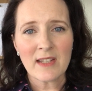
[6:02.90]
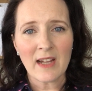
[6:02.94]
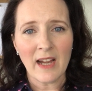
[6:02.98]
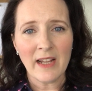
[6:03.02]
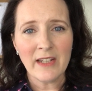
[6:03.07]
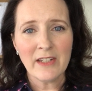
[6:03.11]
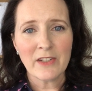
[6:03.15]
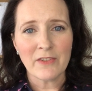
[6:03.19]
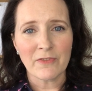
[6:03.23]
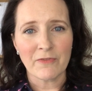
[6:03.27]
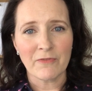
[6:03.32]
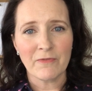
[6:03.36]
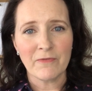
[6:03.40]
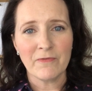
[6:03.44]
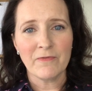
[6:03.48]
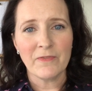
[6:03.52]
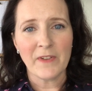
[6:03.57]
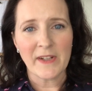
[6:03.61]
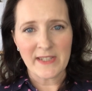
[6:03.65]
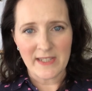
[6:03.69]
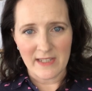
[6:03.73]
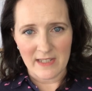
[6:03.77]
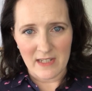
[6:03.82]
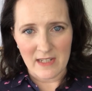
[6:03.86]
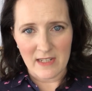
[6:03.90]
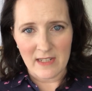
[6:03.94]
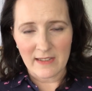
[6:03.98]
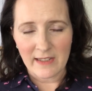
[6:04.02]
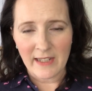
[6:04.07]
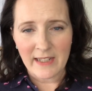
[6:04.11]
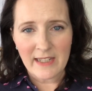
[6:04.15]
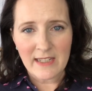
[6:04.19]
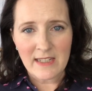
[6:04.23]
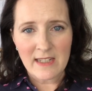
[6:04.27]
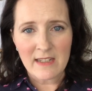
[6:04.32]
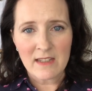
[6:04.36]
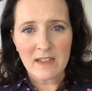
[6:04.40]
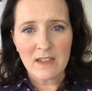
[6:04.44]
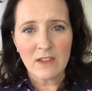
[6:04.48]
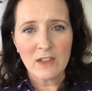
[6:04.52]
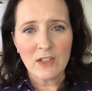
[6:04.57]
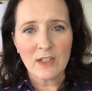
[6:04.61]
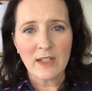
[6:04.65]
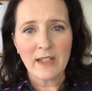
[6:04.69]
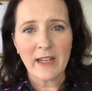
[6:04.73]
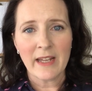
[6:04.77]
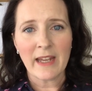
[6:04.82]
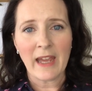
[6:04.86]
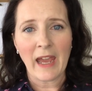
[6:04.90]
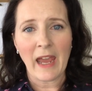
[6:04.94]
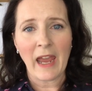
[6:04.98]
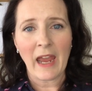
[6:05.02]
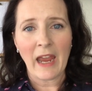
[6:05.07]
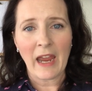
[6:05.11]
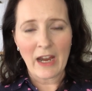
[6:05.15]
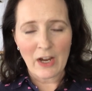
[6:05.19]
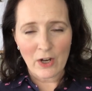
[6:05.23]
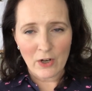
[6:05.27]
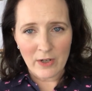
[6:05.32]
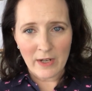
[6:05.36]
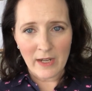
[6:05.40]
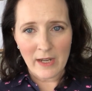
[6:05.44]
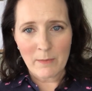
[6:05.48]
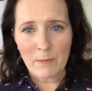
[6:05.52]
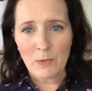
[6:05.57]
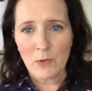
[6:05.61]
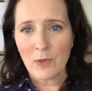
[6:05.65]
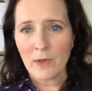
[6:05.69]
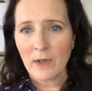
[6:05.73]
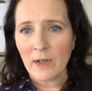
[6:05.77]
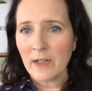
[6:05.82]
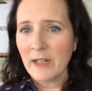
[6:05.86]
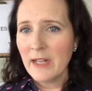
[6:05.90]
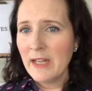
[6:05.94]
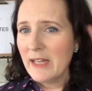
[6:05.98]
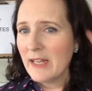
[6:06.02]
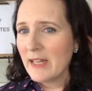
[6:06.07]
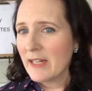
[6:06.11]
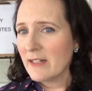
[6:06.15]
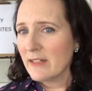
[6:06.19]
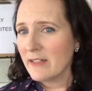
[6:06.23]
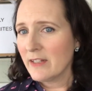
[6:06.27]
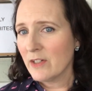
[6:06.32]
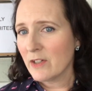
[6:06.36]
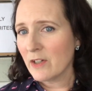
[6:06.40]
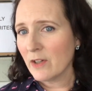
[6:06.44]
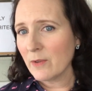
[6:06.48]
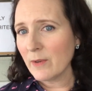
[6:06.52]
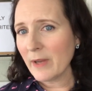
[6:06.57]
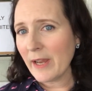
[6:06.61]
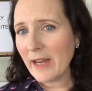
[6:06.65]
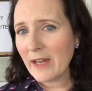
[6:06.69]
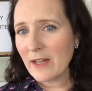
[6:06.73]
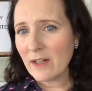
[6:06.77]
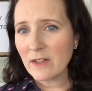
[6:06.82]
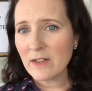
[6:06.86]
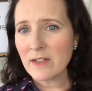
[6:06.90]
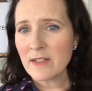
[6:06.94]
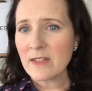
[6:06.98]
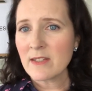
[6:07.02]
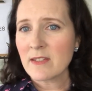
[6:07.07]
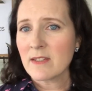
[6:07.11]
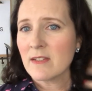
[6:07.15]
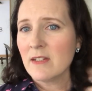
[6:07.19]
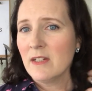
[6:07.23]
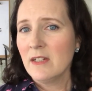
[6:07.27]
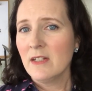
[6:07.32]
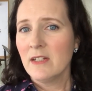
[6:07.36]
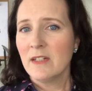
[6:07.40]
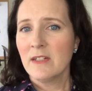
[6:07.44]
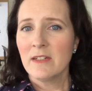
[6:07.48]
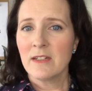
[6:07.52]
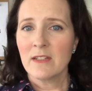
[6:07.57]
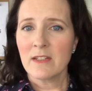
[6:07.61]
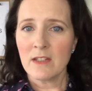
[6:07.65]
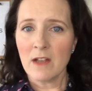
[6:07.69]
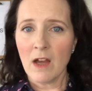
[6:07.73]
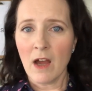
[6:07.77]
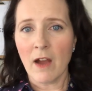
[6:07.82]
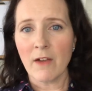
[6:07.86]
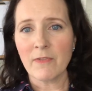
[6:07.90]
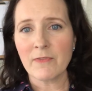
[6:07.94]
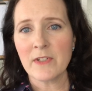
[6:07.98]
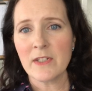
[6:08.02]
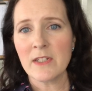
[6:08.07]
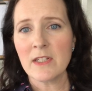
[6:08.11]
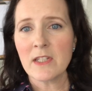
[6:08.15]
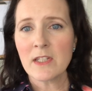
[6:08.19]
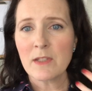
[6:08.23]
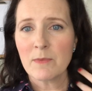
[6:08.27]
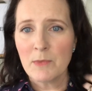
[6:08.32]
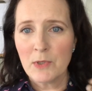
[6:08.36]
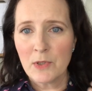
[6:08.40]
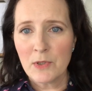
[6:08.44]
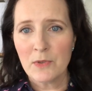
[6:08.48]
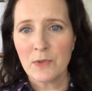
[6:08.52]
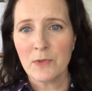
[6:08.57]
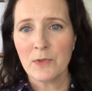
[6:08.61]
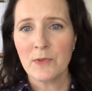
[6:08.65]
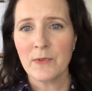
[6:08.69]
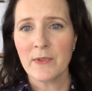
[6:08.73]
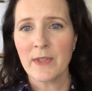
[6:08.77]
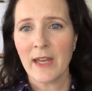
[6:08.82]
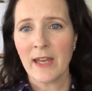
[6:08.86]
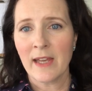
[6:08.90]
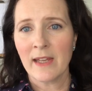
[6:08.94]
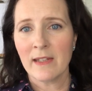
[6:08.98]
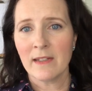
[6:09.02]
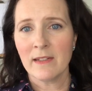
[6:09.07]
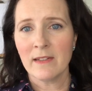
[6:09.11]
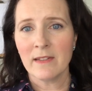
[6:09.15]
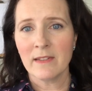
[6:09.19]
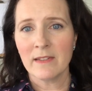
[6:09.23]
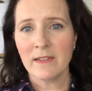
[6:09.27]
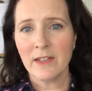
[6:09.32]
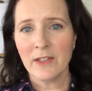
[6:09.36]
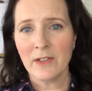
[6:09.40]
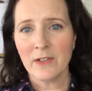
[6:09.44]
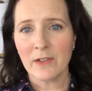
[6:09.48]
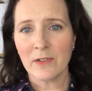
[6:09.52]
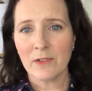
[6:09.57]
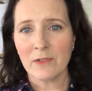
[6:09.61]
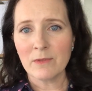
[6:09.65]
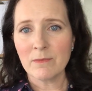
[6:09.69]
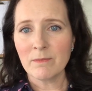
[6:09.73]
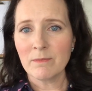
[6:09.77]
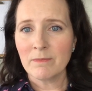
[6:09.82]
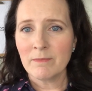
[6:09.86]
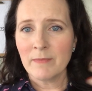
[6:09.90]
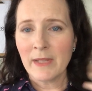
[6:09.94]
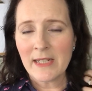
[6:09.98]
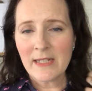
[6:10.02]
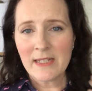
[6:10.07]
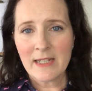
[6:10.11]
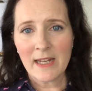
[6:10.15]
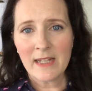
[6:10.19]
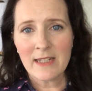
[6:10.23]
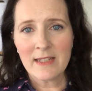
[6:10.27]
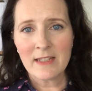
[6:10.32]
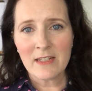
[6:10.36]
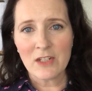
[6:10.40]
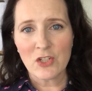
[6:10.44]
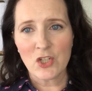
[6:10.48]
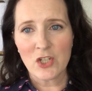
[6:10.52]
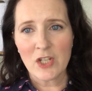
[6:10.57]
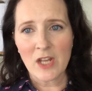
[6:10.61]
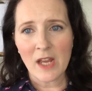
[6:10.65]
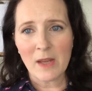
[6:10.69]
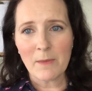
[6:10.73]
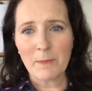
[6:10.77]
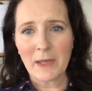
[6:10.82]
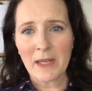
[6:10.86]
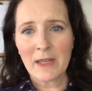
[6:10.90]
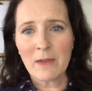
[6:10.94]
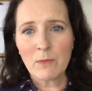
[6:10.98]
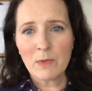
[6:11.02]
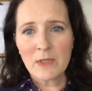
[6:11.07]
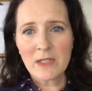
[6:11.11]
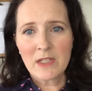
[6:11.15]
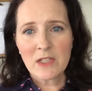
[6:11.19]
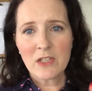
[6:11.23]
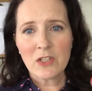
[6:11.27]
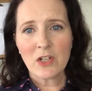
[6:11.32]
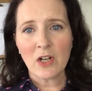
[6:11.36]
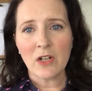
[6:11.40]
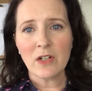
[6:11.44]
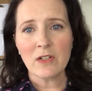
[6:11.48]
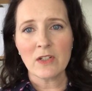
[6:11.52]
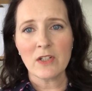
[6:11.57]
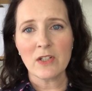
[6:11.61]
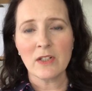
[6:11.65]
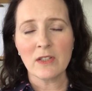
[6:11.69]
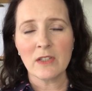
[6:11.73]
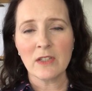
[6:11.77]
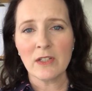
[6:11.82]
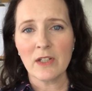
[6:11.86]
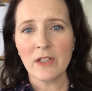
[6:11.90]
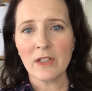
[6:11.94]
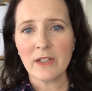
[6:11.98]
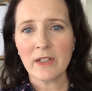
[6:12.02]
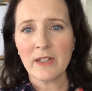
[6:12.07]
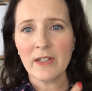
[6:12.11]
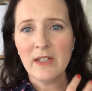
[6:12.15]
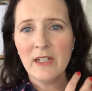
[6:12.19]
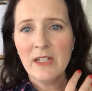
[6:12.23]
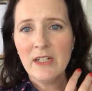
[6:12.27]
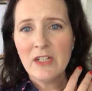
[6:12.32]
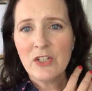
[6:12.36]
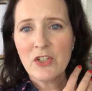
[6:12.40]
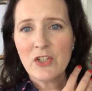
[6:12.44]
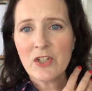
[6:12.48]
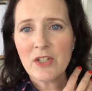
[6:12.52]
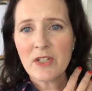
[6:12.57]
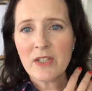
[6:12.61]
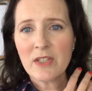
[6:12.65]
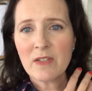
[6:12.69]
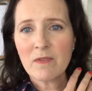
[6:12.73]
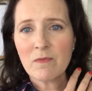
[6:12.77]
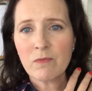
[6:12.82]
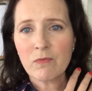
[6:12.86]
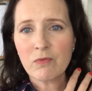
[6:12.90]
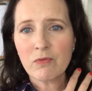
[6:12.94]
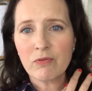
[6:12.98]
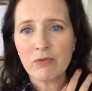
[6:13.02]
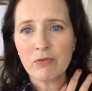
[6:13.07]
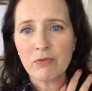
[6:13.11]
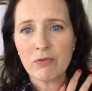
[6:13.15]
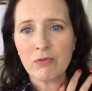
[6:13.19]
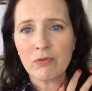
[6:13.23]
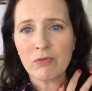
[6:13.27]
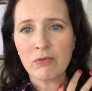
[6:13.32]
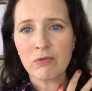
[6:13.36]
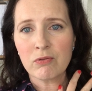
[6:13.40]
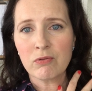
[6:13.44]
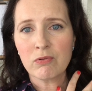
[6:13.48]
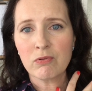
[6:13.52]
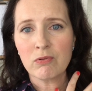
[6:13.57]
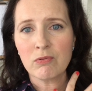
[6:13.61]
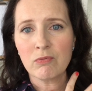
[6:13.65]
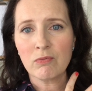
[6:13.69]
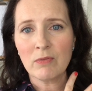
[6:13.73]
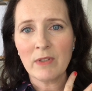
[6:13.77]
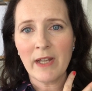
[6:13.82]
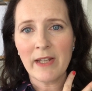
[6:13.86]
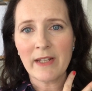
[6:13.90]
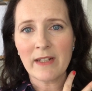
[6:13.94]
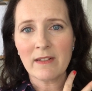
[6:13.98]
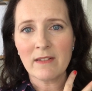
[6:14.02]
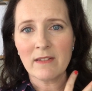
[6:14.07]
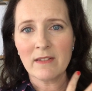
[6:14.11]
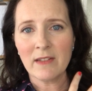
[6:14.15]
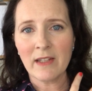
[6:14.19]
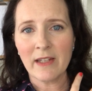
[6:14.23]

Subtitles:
kind of fuzzy. Like it doesn't look like hair anymore. You know, hair is soft and smooth and, you know, maintains its shape. It would start to look just like